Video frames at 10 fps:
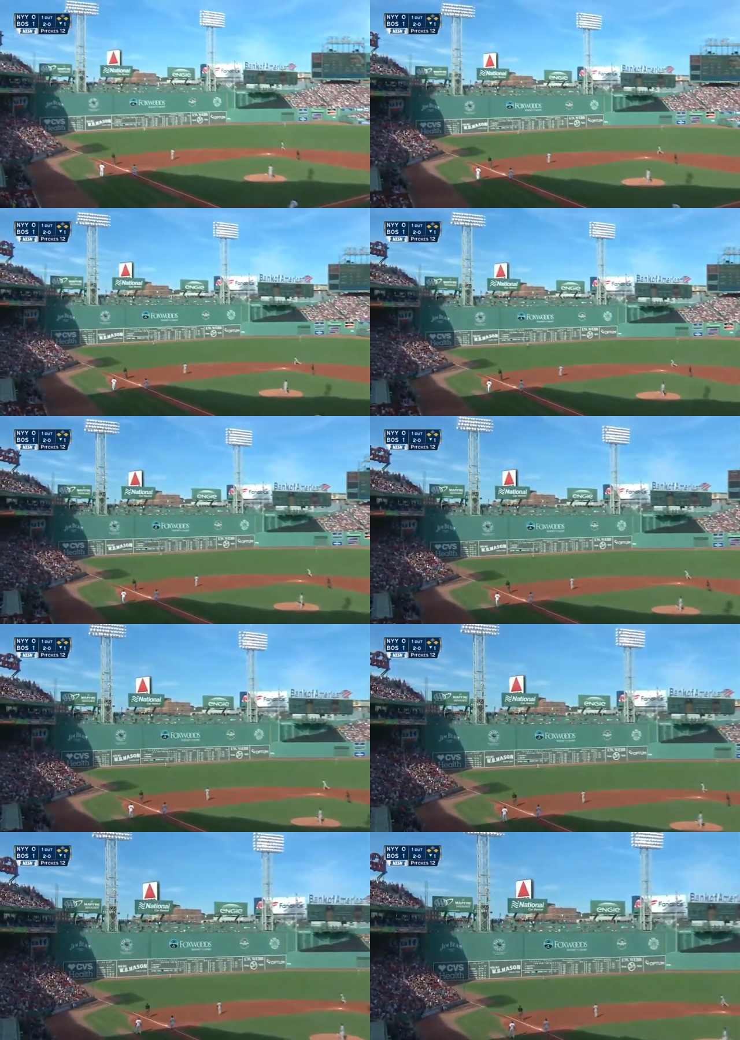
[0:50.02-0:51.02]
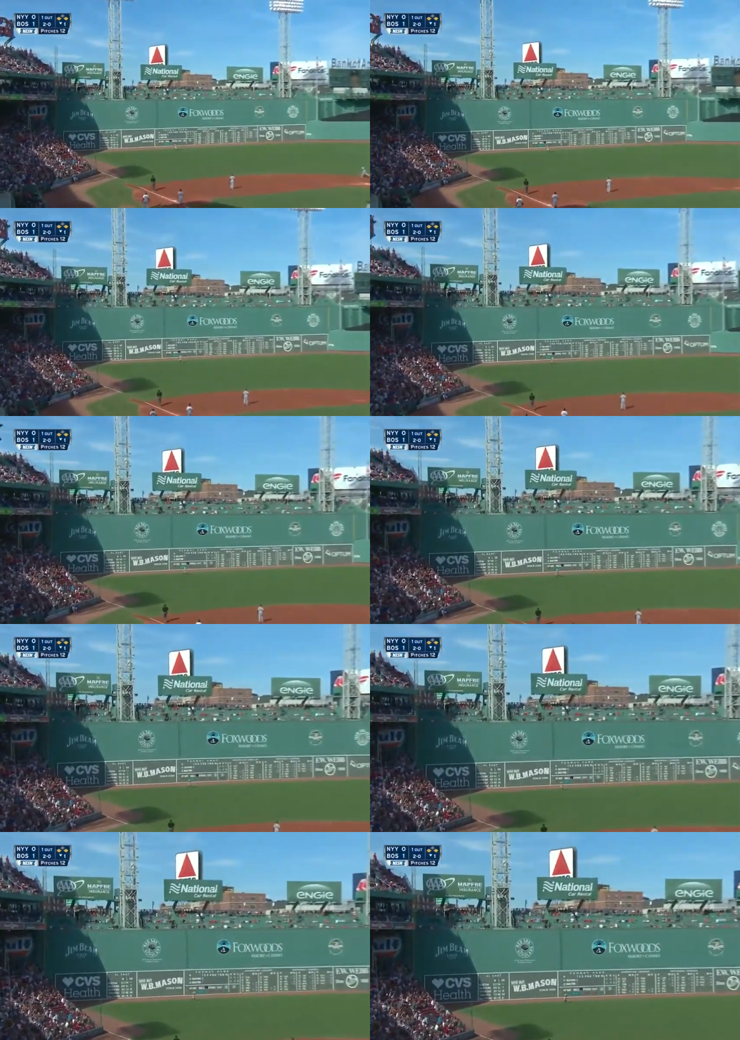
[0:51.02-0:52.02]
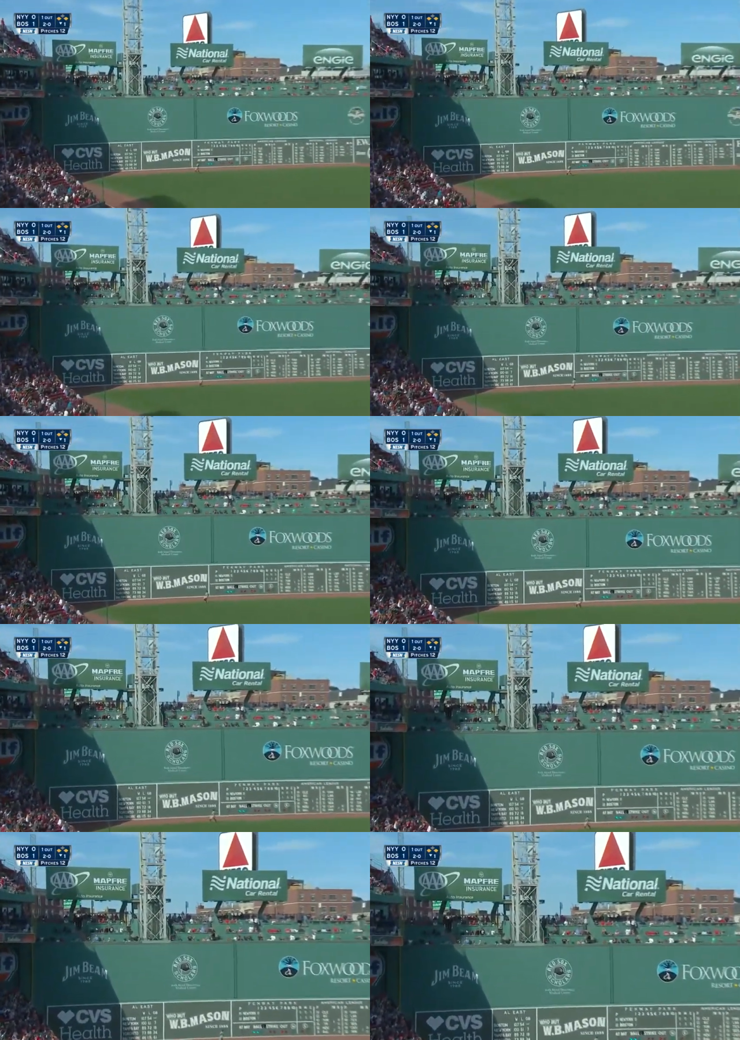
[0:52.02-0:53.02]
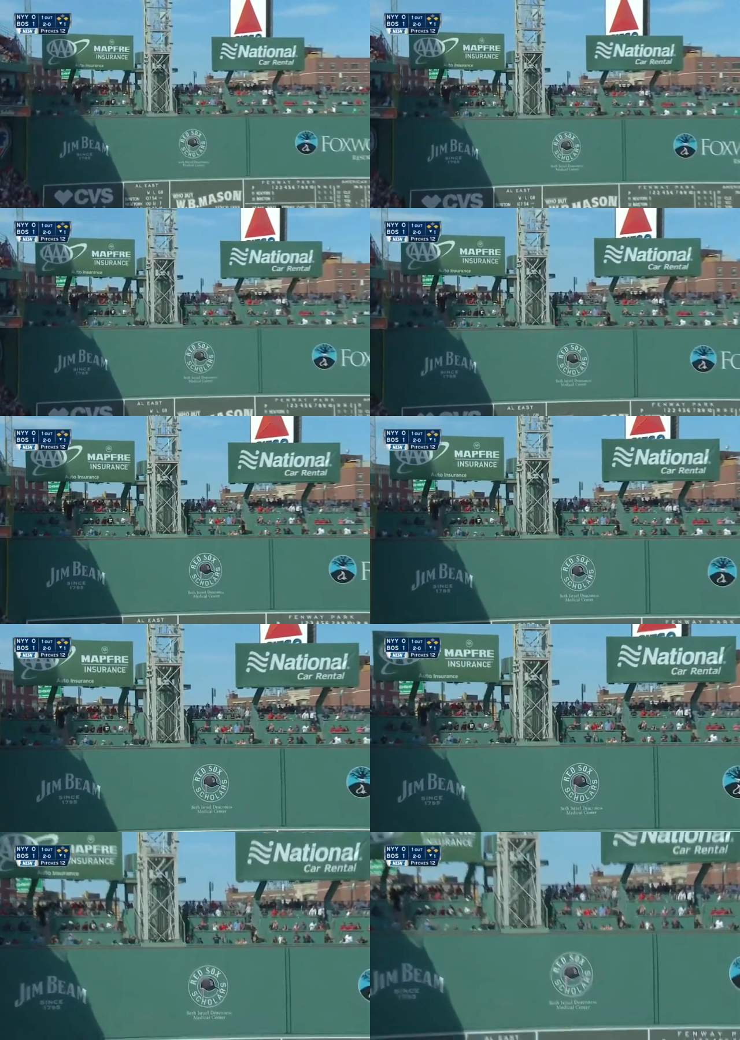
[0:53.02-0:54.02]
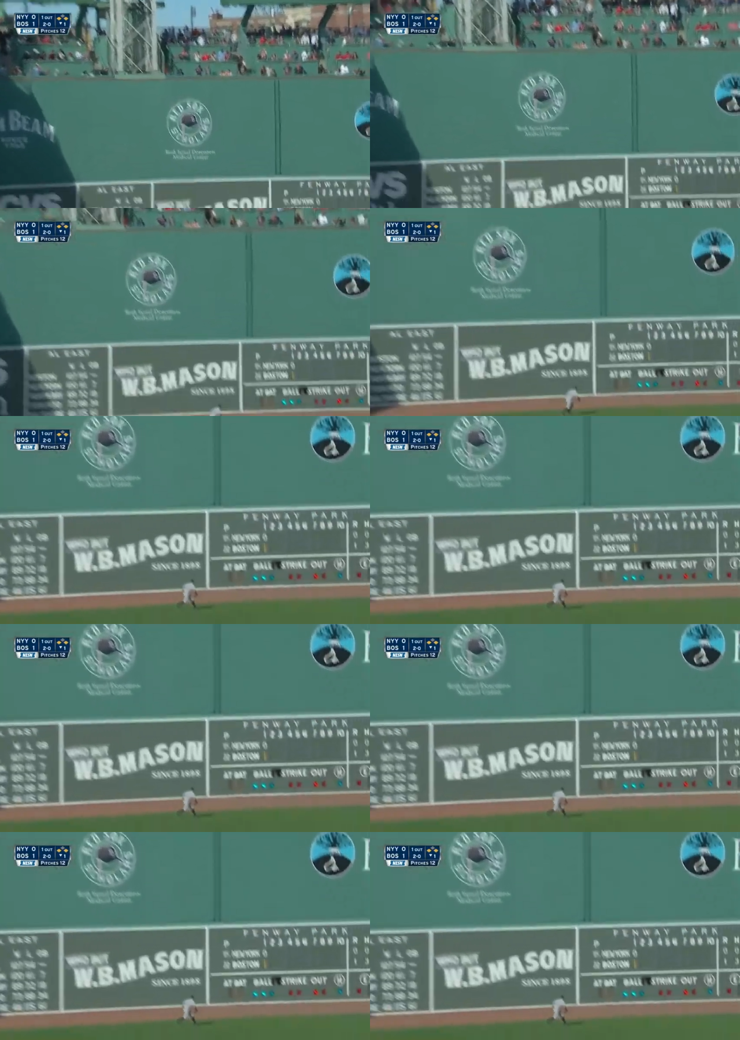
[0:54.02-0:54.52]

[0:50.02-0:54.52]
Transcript: Nobody's mouth can be seen.